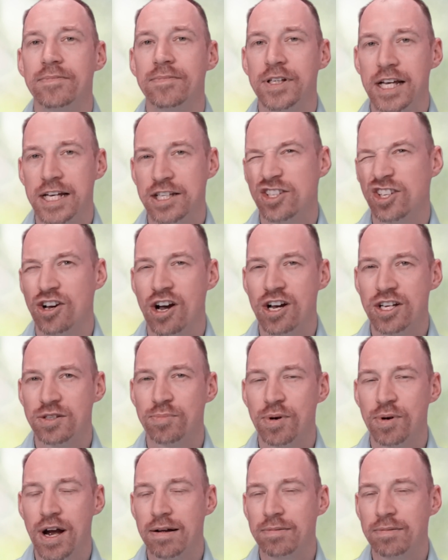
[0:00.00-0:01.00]
likes to cause
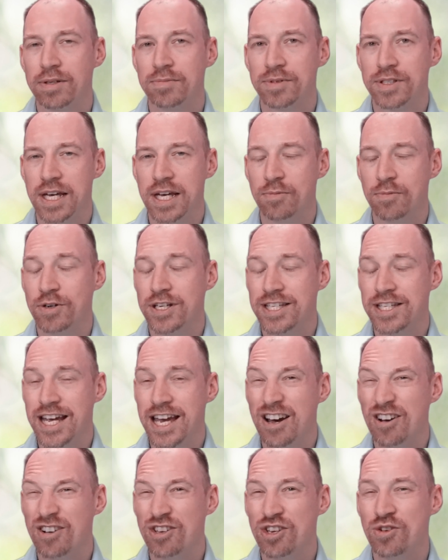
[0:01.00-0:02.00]
problems and would
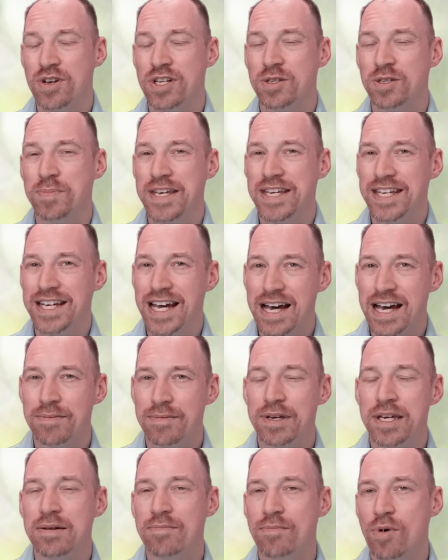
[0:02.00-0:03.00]
tell you it's
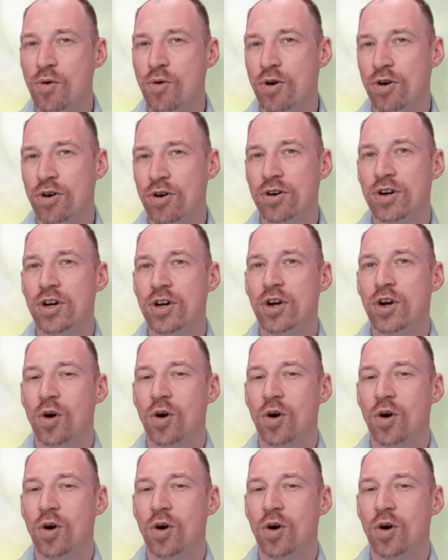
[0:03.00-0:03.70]
becoming more